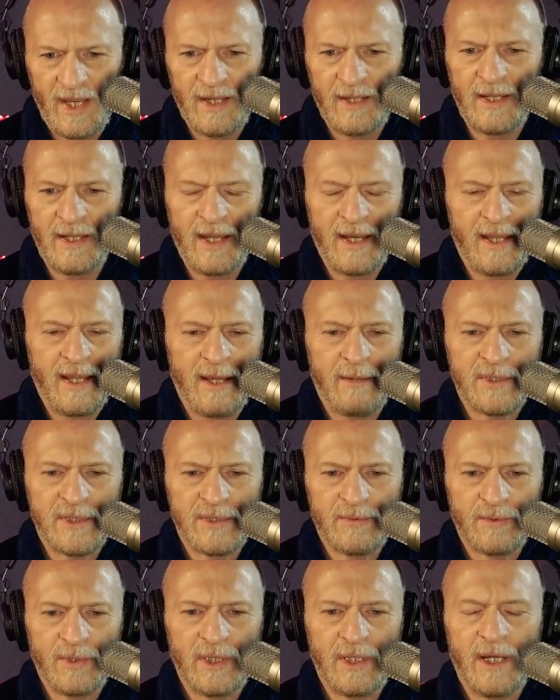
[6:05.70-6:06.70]
And a lot of that
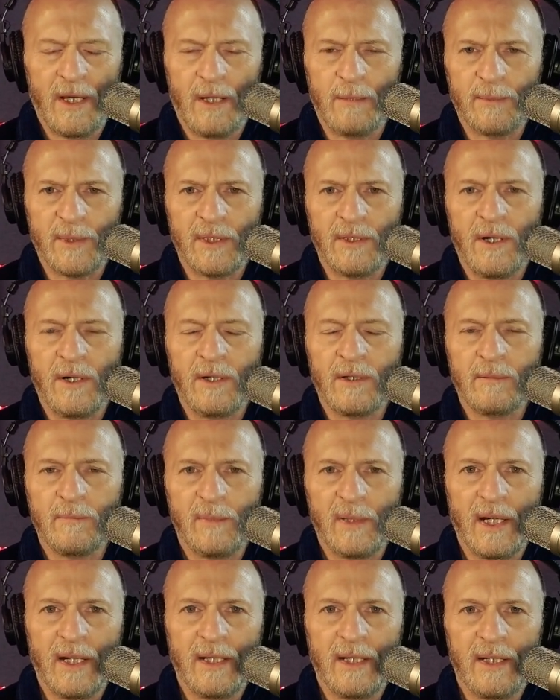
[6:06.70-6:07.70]
was really helped along
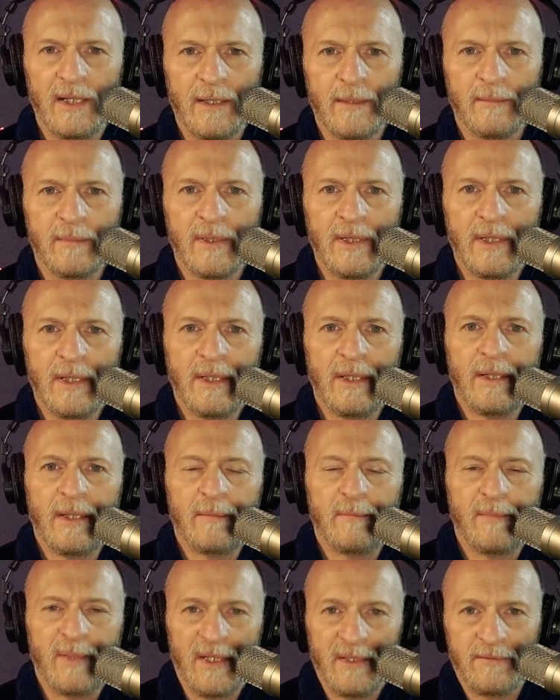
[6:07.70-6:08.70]
by him
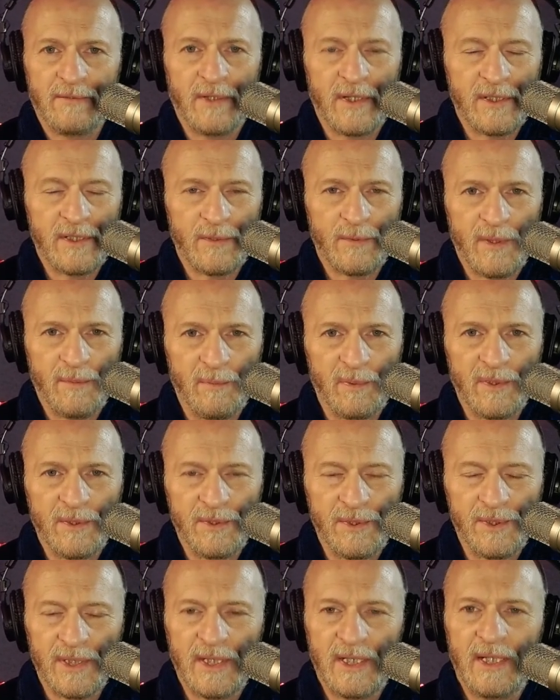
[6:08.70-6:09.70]
being friends with
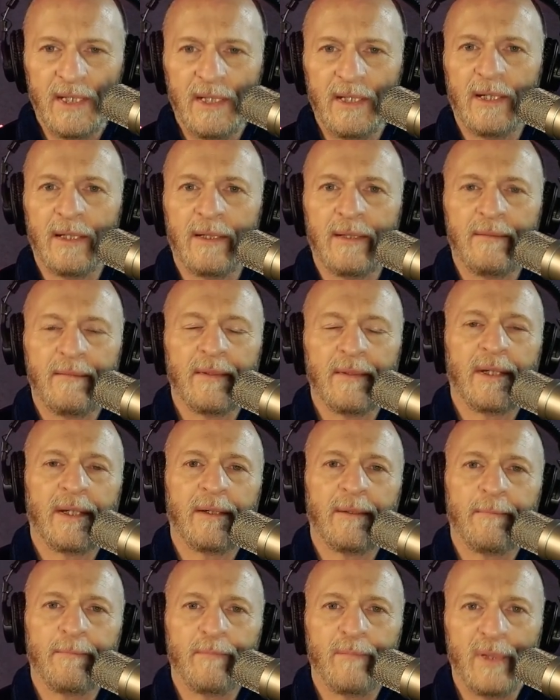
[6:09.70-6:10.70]
Bruce Lee
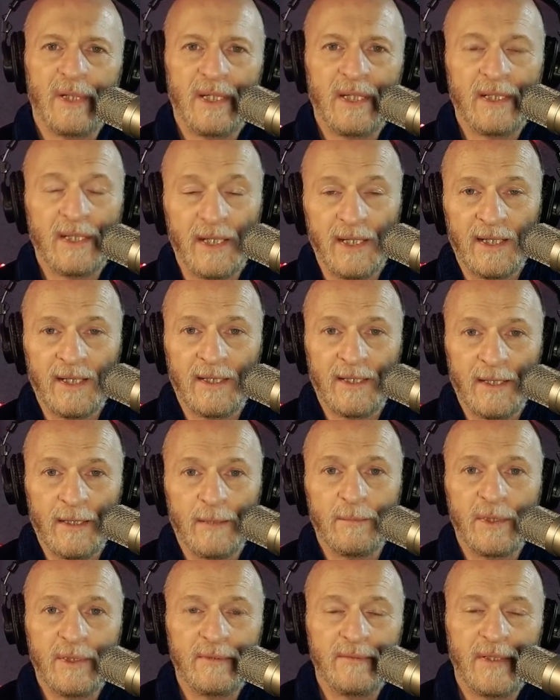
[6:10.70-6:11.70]
and being in a
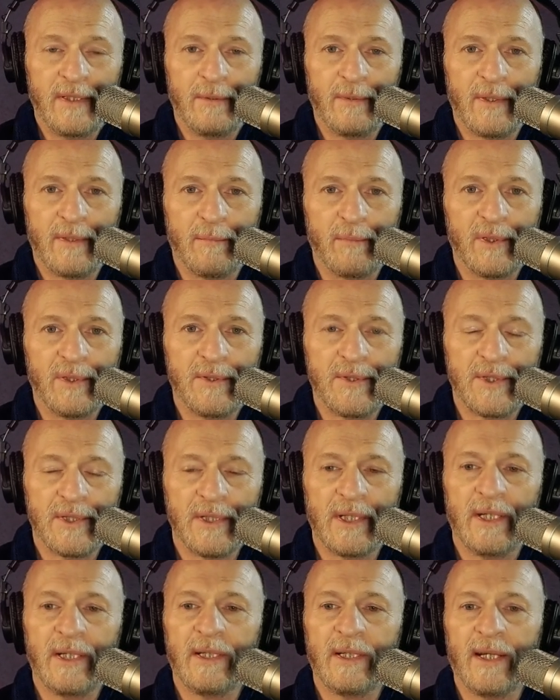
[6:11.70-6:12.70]
movie with Bruce
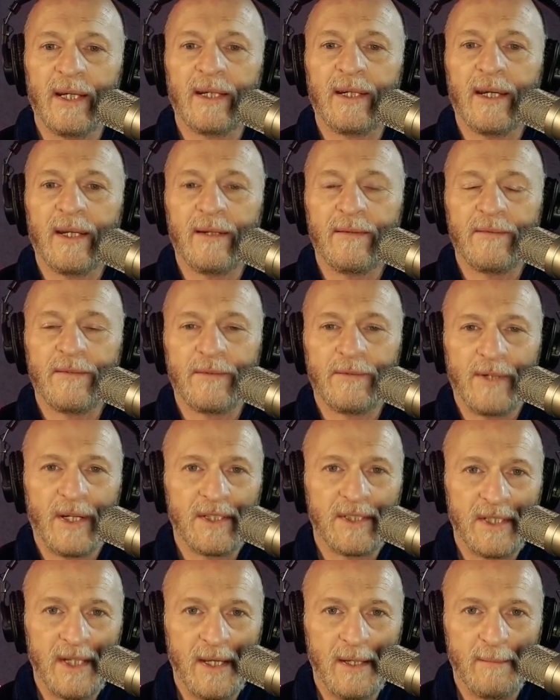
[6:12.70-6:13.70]
Lee, and that kind of
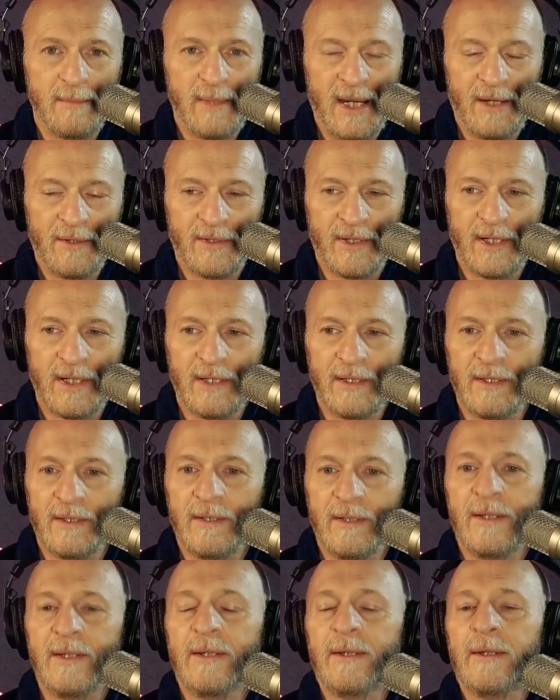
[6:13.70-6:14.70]
thrust him out there